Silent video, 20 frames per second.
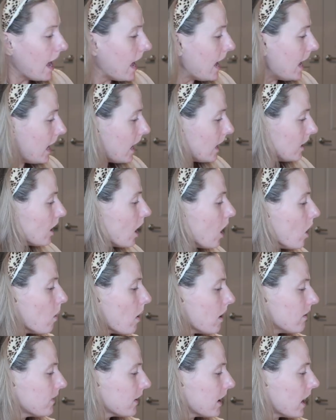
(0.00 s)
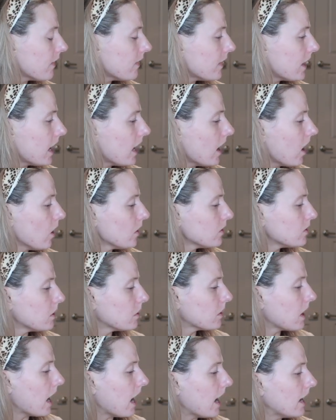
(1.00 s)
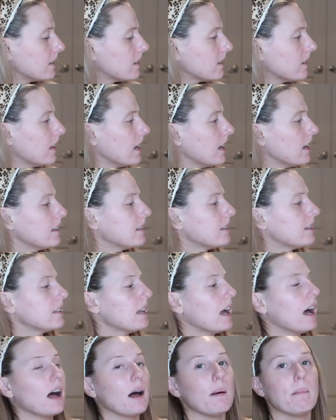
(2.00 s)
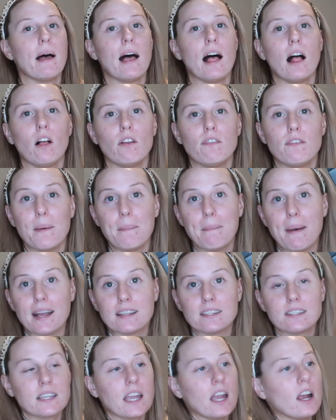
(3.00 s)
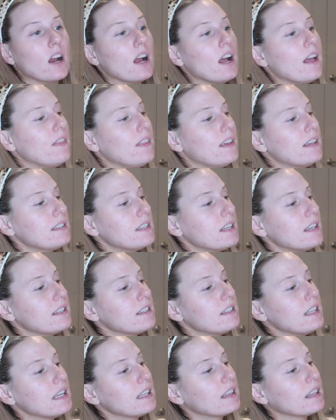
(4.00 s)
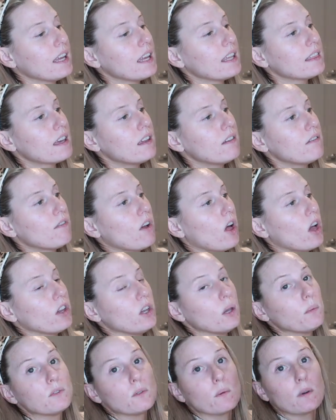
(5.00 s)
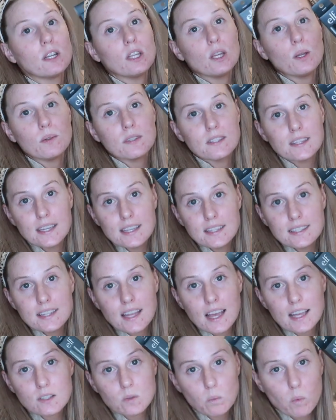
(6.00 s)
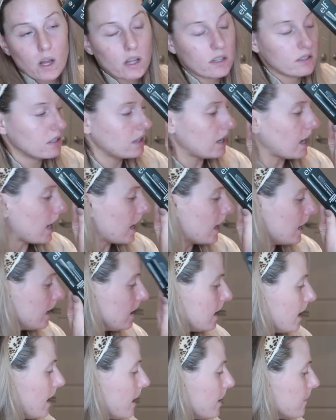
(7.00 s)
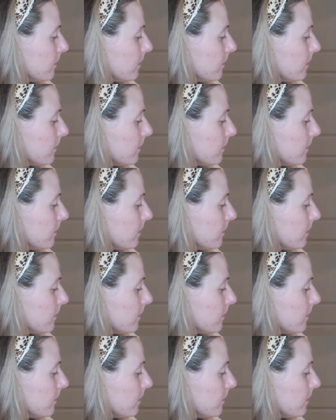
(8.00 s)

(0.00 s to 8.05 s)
And oh, I forgot that I also got this e.l.f. mascara. This is the length and volume, so we're gonna use this as well today.